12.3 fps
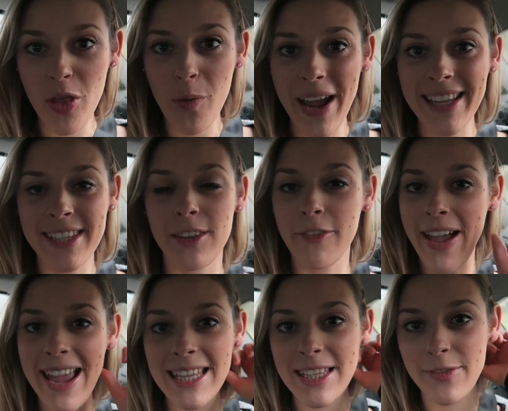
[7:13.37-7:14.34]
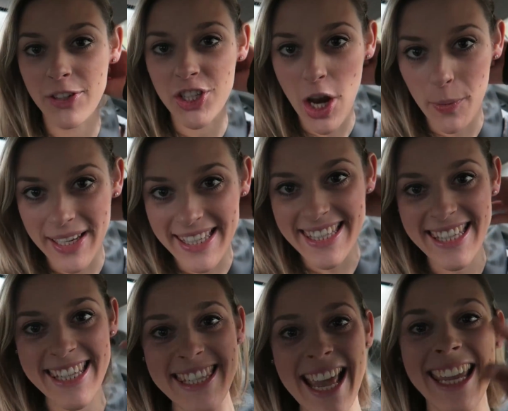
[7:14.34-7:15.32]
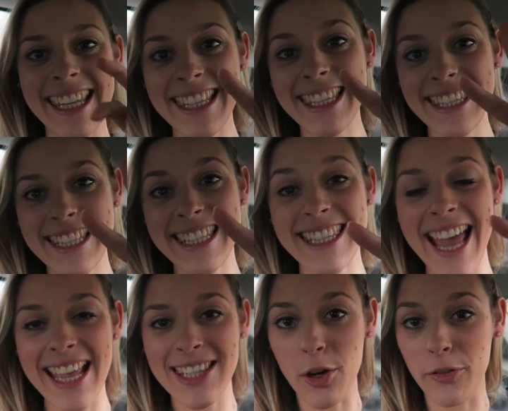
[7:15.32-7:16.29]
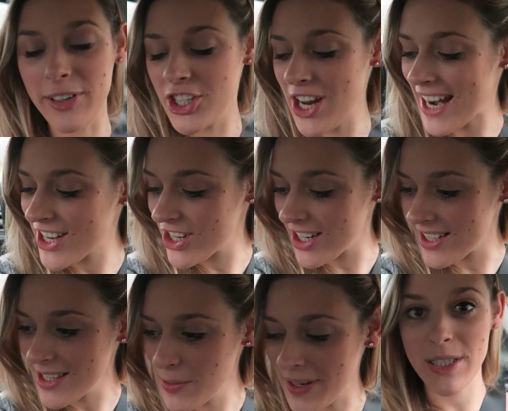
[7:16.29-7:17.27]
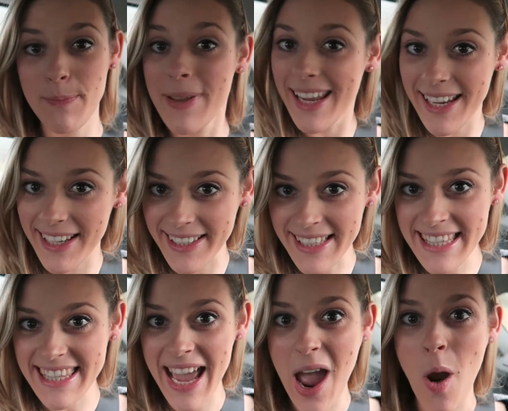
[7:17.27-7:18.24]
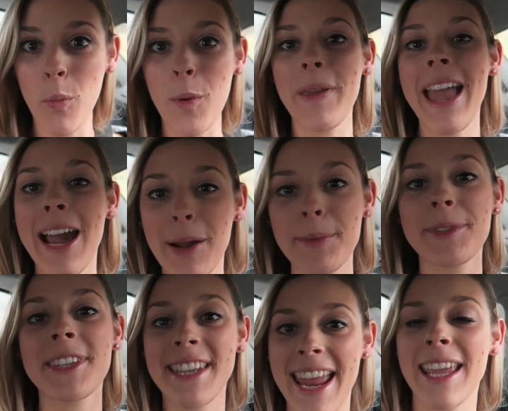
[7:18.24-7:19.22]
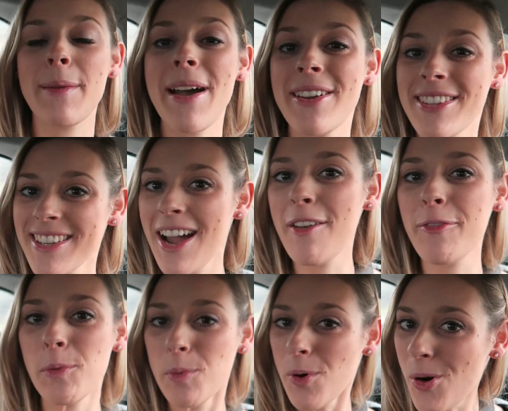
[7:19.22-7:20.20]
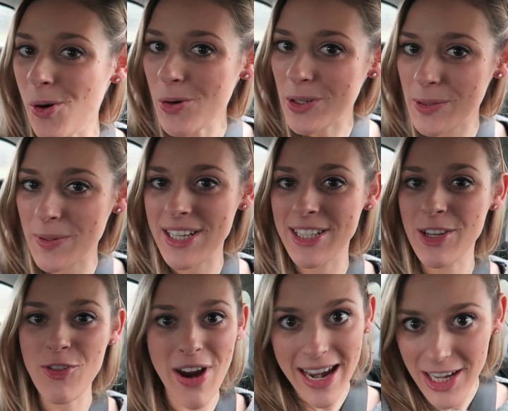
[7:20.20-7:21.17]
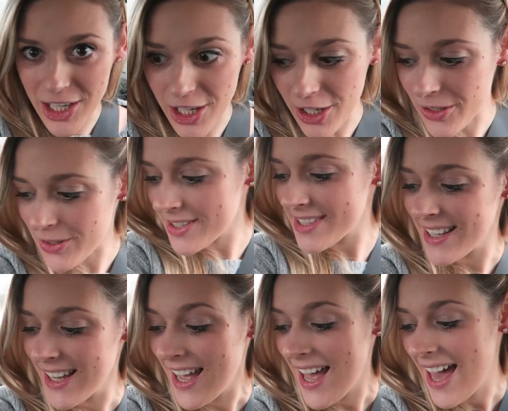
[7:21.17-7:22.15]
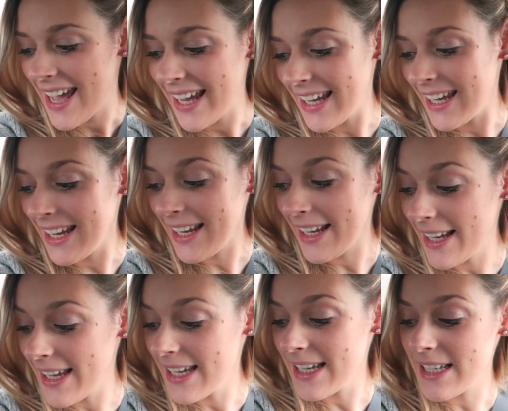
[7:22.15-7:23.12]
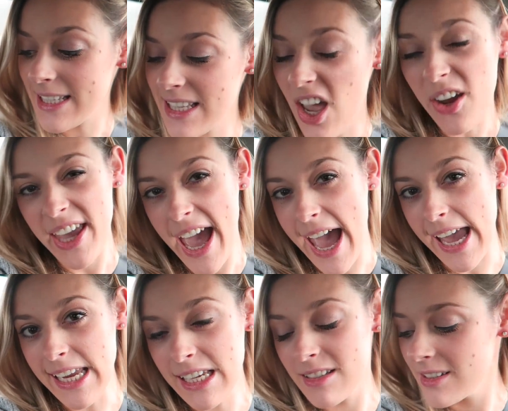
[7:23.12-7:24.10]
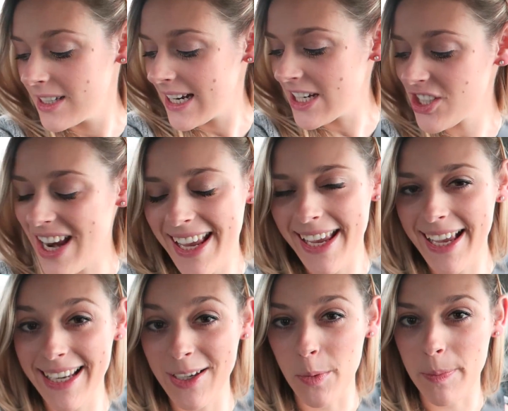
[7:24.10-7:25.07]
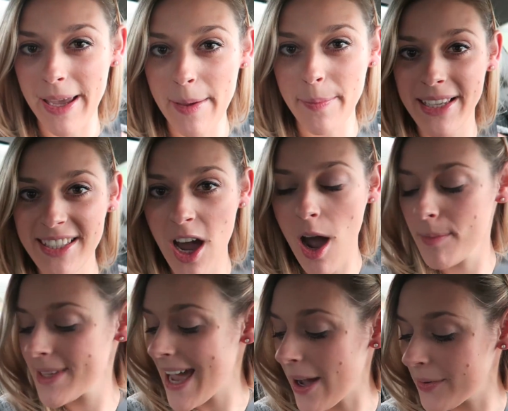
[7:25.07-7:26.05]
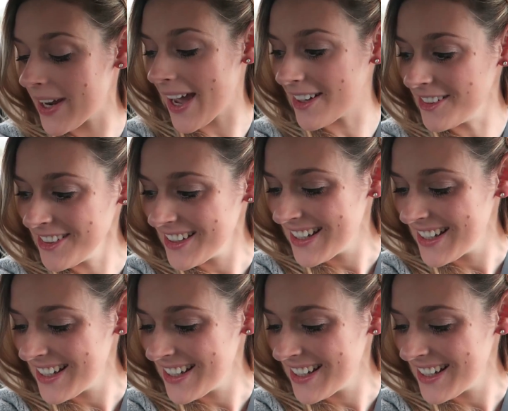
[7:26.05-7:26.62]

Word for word: on the way to the vets for Joey's second set of injections, which means we'll be able to take him outside for walks, which is great news. He is okay. He's shaking a little bit, but he's calmed down now.